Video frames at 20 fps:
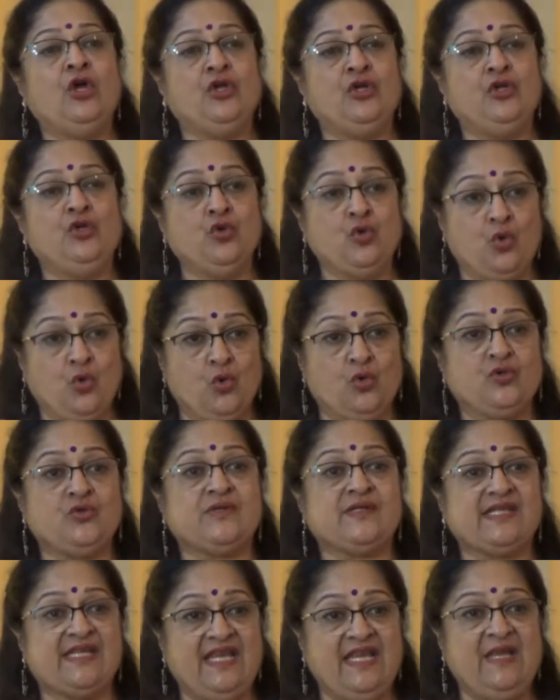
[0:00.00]
you go to
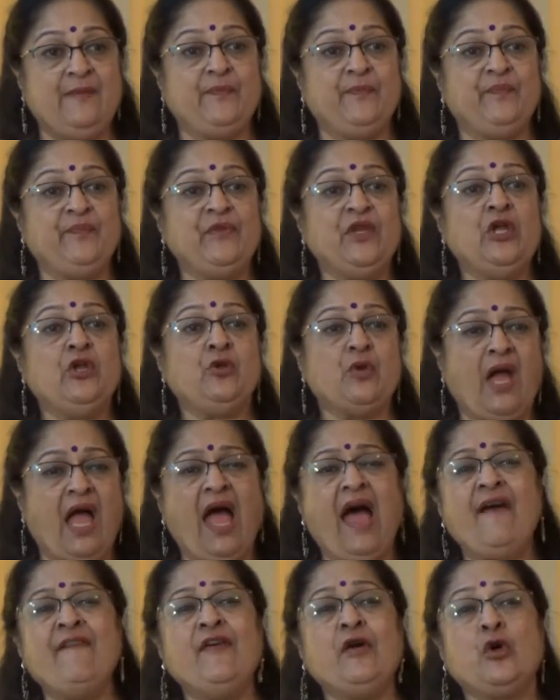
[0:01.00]
sleep, you
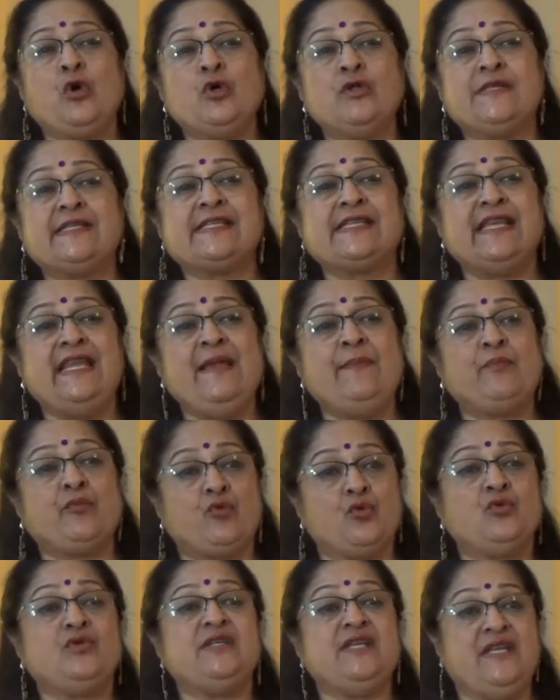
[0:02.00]
have a good sleep
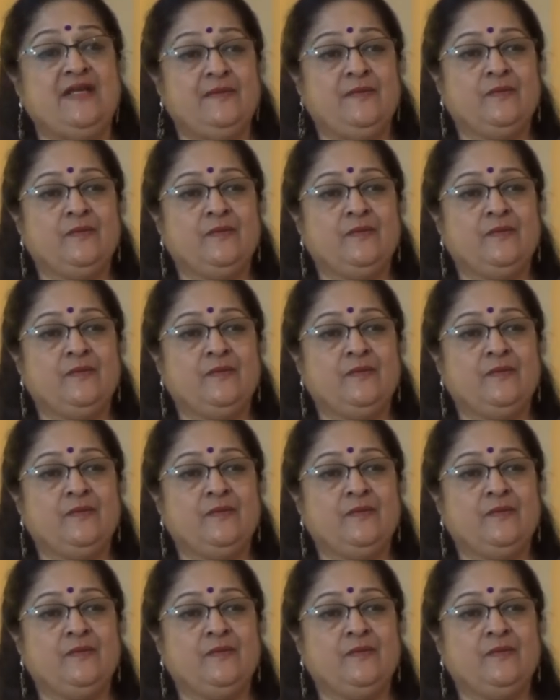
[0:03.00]
routine.